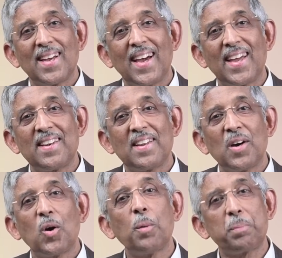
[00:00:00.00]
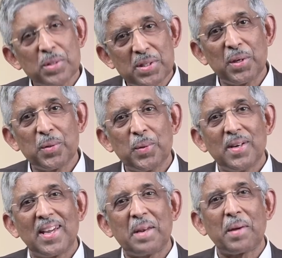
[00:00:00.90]
and hope to see you
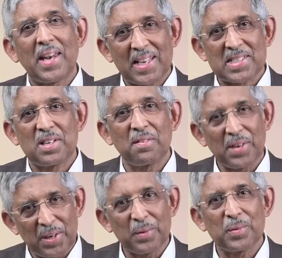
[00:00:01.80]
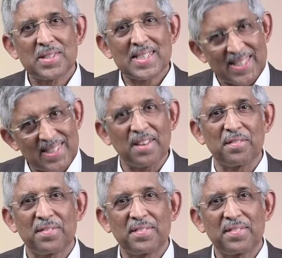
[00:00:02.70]
in my next video. Stay safe.